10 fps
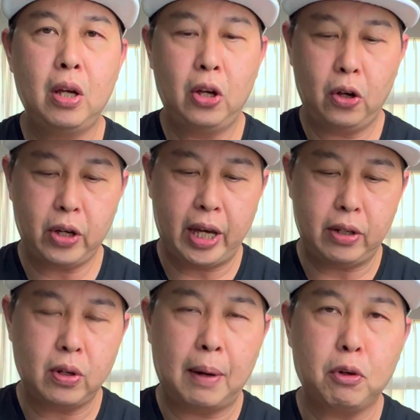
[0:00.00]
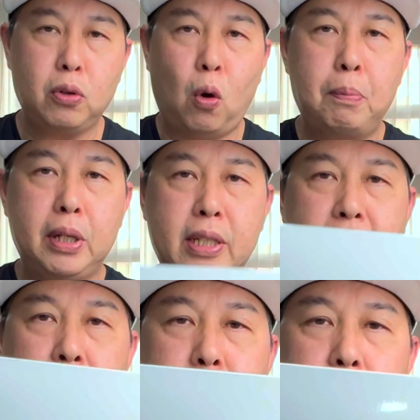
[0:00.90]
Okay, so I'm going to open this
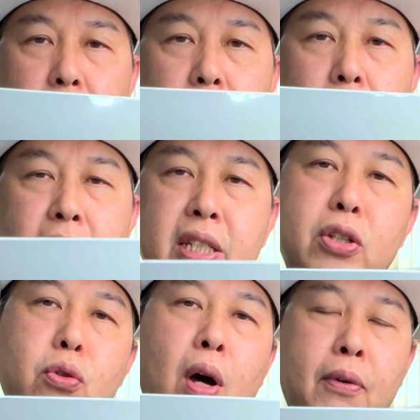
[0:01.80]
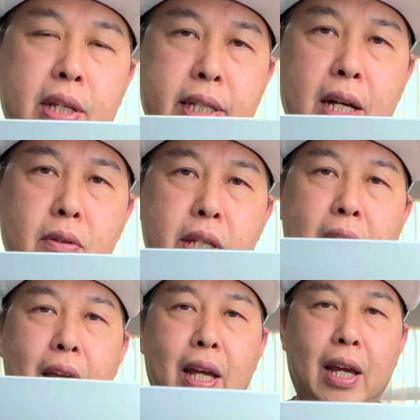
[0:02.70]
up, listen to how it sounds,
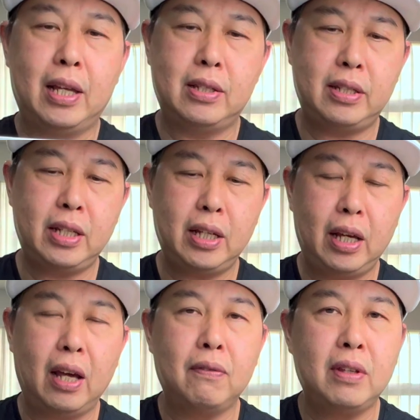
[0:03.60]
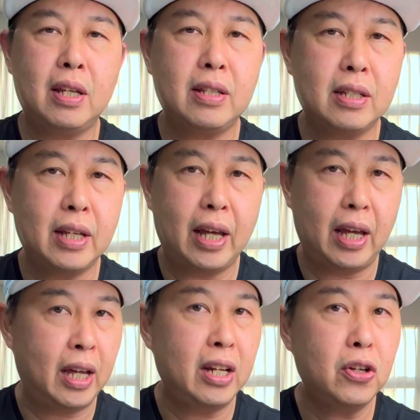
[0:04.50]
and see if this is
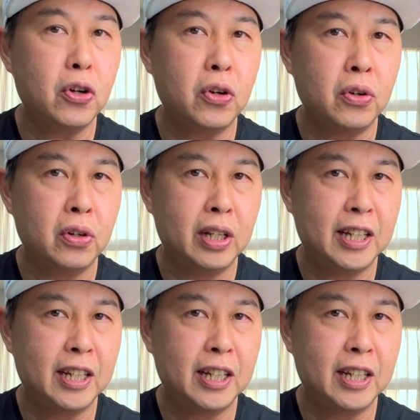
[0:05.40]
any good.